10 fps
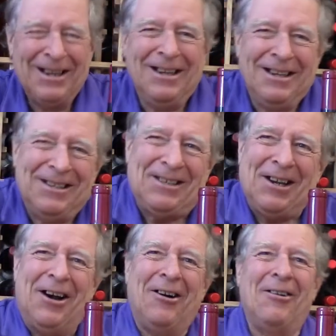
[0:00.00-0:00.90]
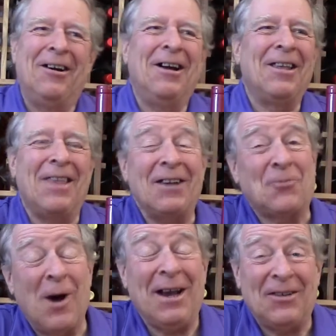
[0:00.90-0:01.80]
So that's
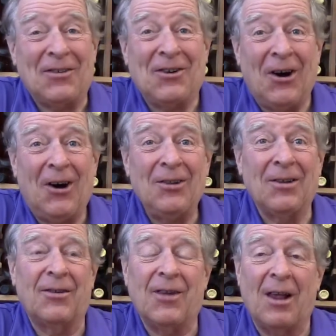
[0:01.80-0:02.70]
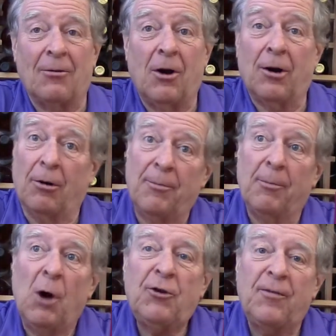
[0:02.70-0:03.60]
why it's called St Laurent.
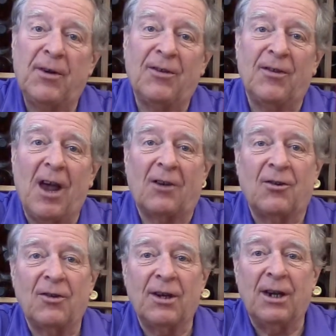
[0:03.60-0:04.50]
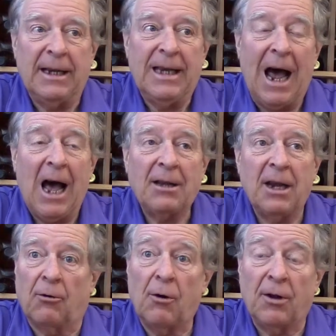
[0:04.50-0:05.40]
Most of it is actually not
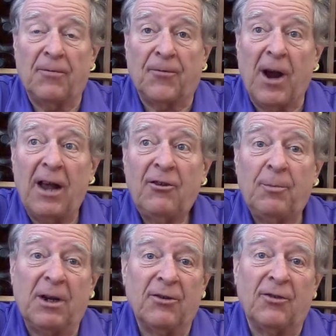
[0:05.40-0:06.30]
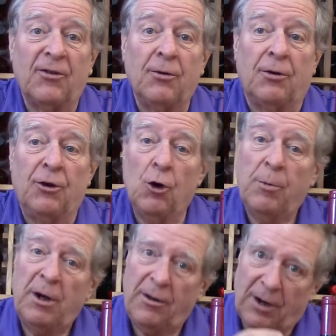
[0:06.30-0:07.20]
grown in France because it's too
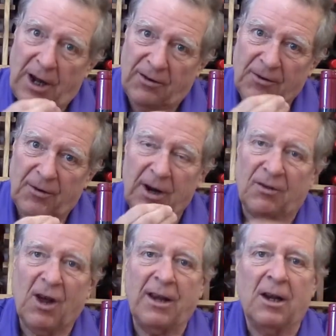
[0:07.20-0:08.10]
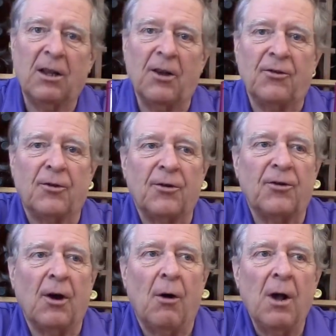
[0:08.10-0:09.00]
humid and it has a very tight cluster.
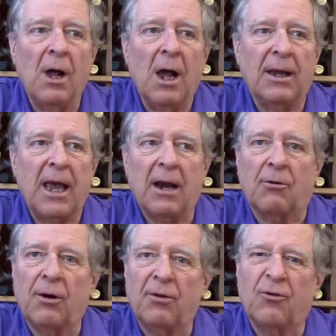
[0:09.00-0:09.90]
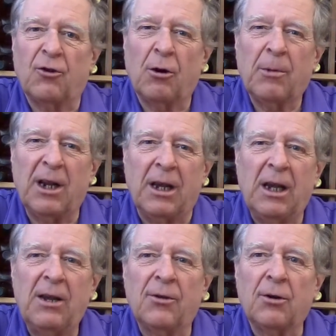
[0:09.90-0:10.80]
So you can't grow it in Germany
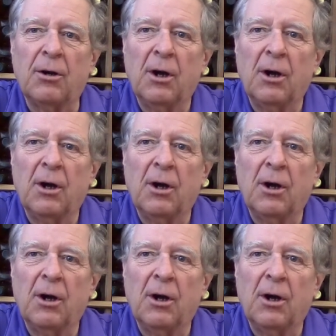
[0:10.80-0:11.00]
either.